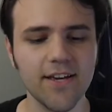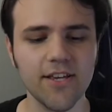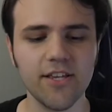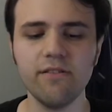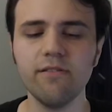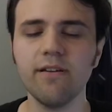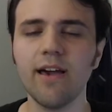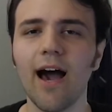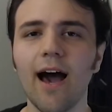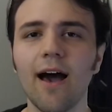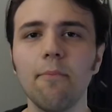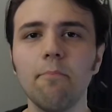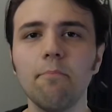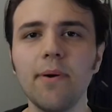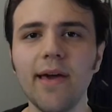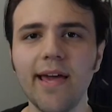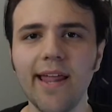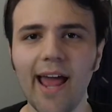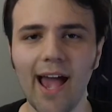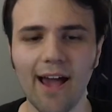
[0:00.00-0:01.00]
You got
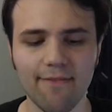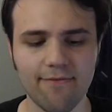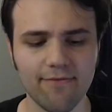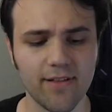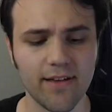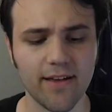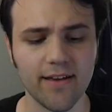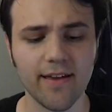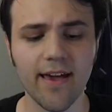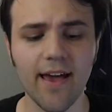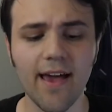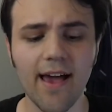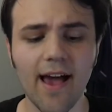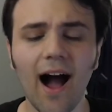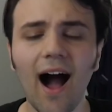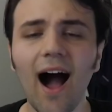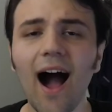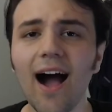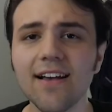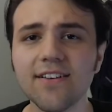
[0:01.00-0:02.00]
Ben Affleck,
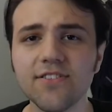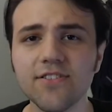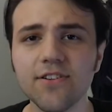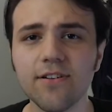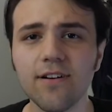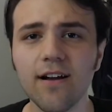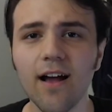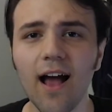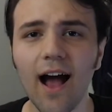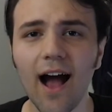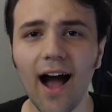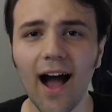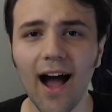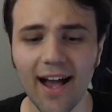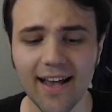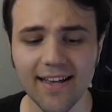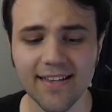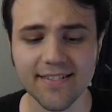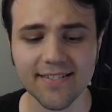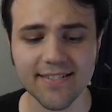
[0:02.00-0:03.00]
Oscar
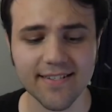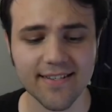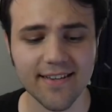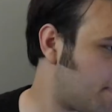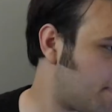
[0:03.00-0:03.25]
Isaac,